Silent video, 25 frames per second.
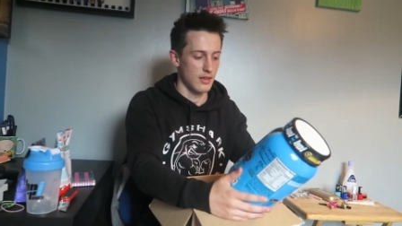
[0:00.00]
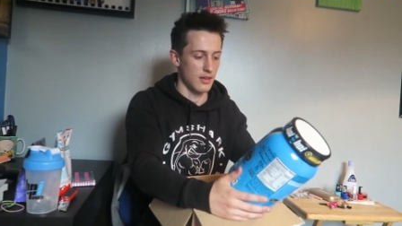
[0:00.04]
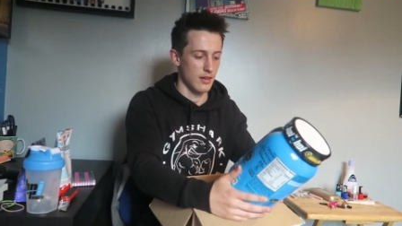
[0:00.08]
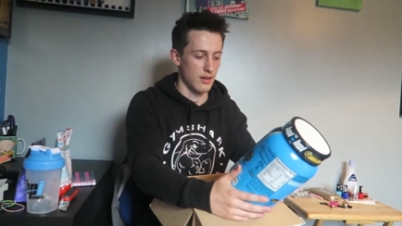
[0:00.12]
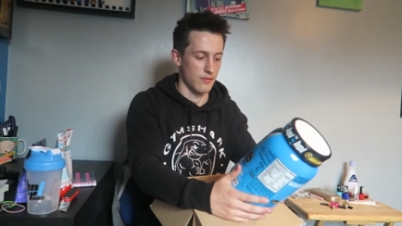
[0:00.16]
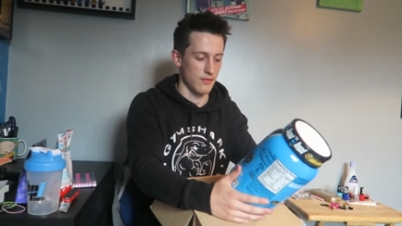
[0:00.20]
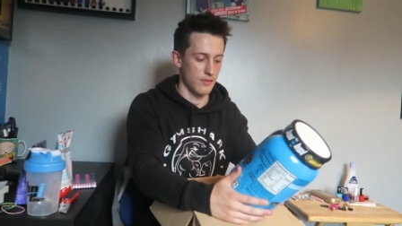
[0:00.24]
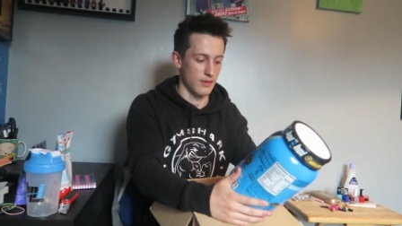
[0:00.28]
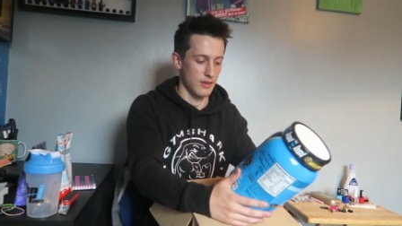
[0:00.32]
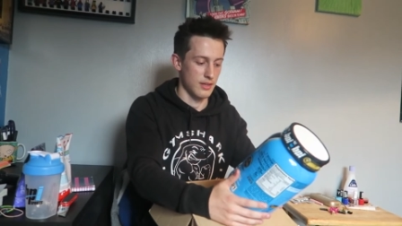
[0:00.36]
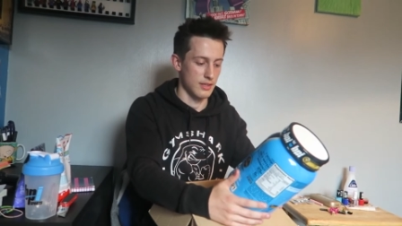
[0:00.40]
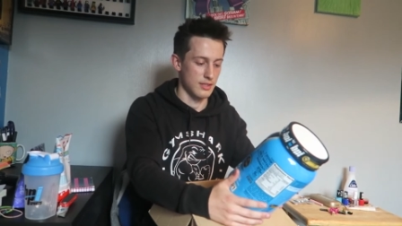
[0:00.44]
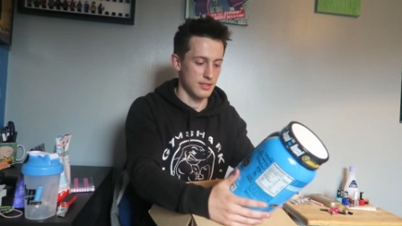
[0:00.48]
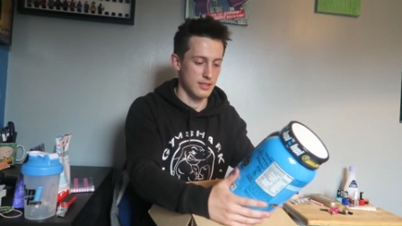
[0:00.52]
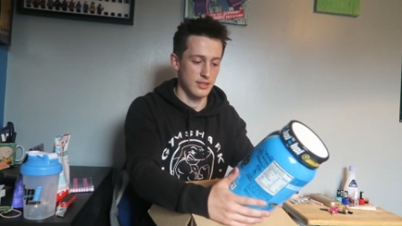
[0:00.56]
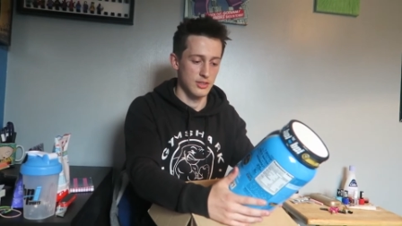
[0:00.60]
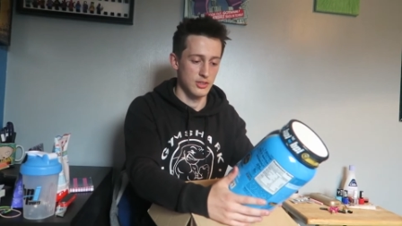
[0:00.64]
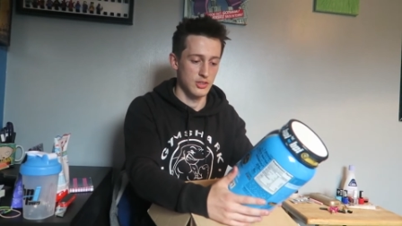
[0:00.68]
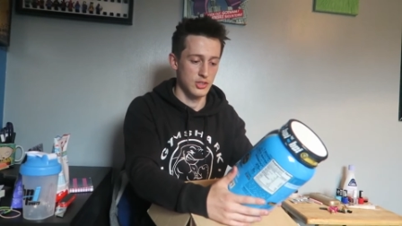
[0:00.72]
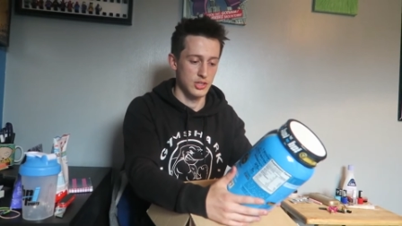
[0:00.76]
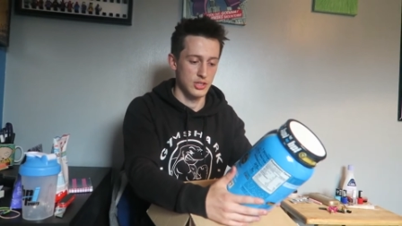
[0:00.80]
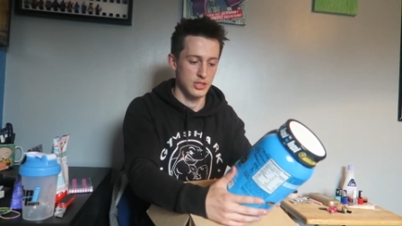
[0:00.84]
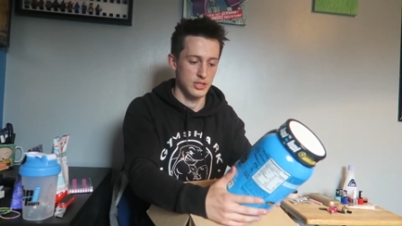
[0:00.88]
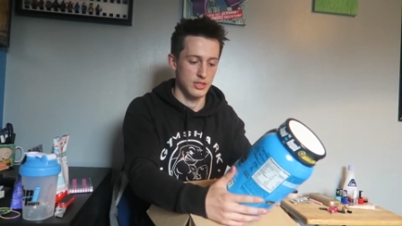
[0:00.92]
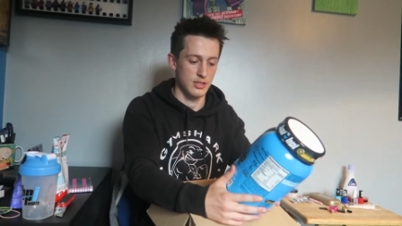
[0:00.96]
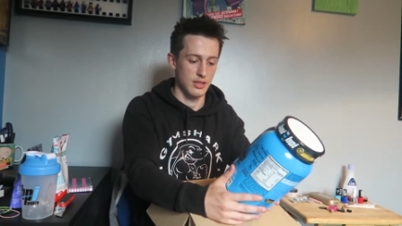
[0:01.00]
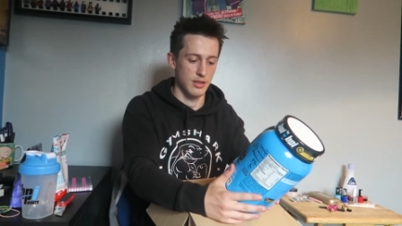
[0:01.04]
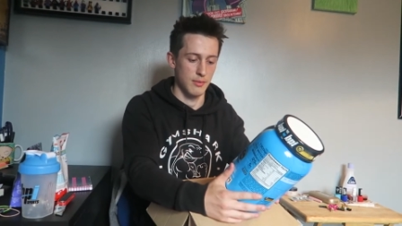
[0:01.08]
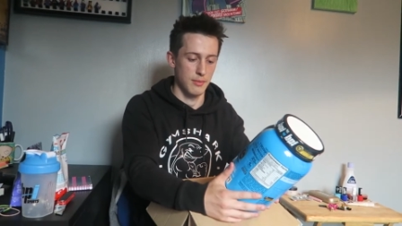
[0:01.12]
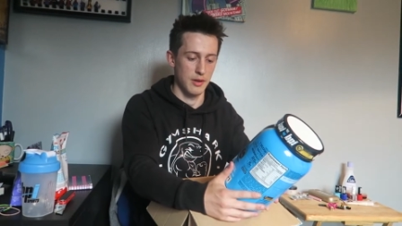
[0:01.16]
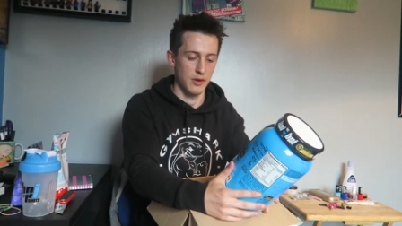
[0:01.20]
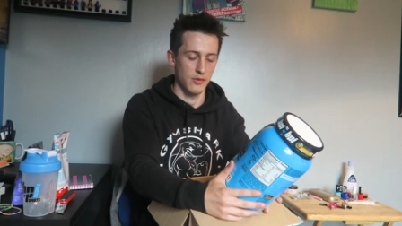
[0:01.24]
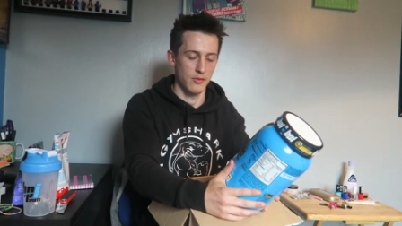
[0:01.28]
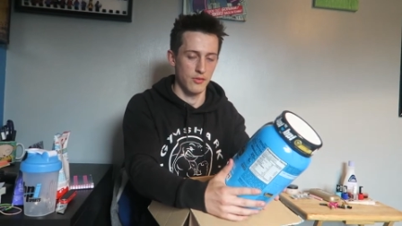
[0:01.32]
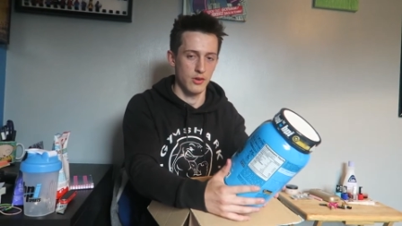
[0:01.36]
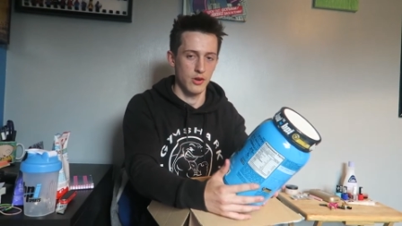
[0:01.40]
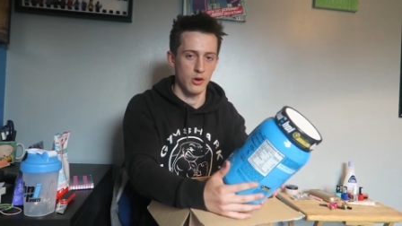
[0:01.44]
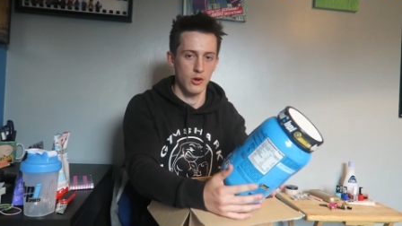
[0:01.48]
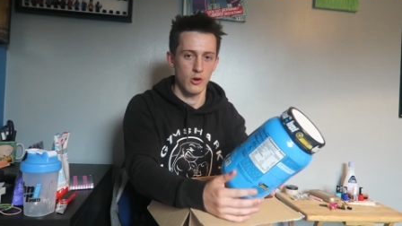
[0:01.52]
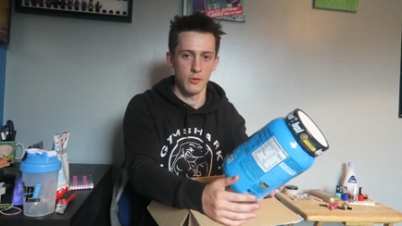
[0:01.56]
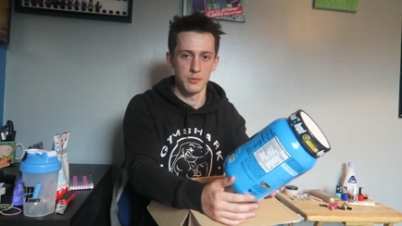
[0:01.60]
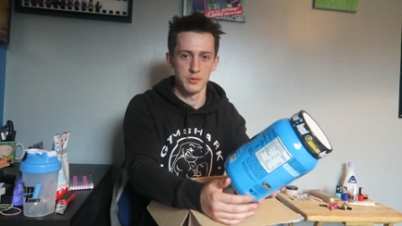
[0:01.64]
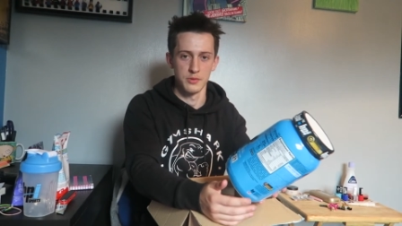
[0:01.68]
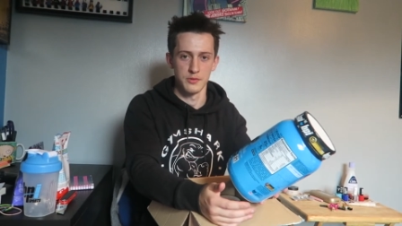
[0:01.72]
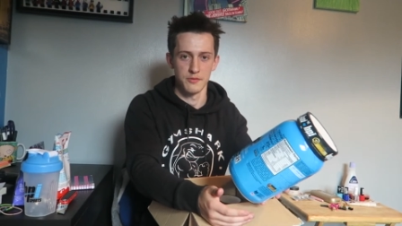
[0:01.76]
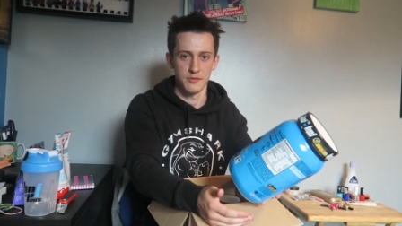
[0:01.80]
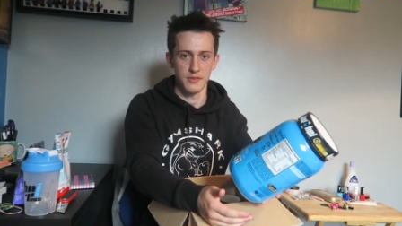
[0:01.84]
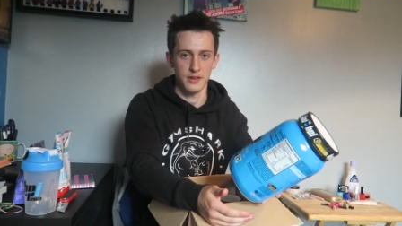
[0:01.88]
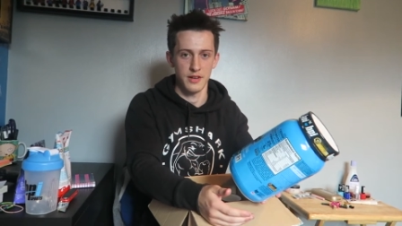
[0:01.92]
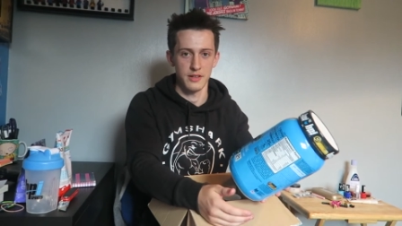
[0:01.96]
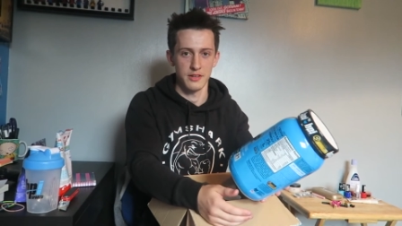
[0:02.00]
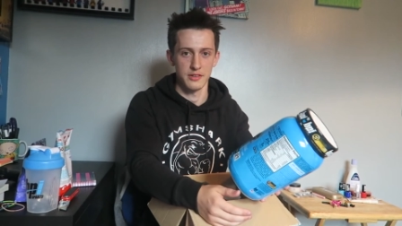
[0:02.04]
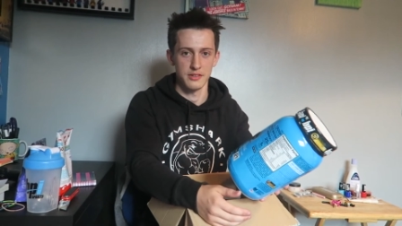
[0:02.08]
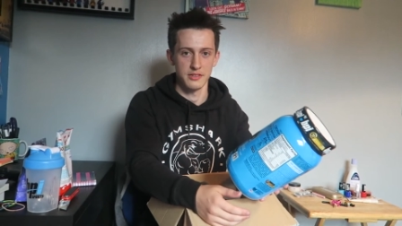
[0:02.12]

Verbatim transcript: I think it's literally just the amount of carbs and fat